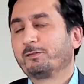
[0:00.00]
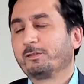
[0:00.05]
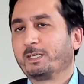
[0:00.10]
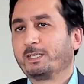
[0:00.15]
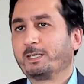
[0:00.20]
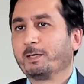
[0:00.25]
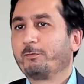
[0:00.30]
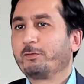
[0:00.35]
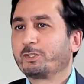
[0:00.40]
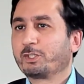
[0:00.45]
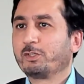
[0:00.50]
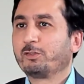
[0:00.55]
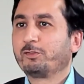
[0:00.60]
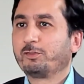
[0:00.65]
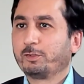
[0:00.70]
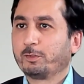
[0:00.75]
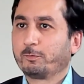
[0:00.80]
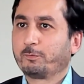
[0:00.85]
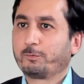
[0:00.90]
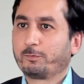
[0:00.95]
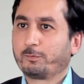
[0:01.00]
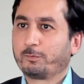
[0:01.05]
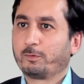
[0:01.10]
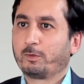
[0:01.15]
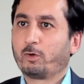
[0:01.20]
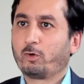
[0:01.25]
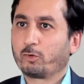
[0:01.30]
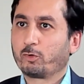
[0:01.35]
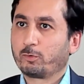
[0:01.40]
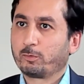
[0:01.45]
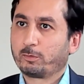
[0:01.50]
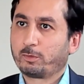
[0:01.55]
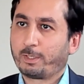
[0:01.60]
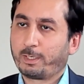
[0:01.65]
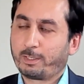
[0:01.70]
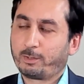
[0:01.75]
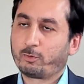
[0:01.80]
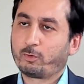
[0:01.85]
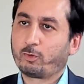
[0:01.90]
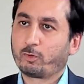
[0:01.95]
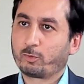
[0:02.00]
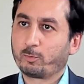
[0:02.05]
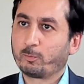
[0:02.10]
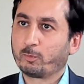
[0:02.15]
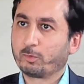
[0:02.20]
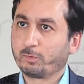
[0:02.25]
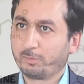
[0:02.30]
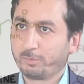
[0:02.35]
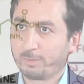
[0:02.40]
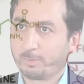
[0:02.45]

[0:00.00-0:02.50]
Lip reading: a deficiency of thyroid hormones in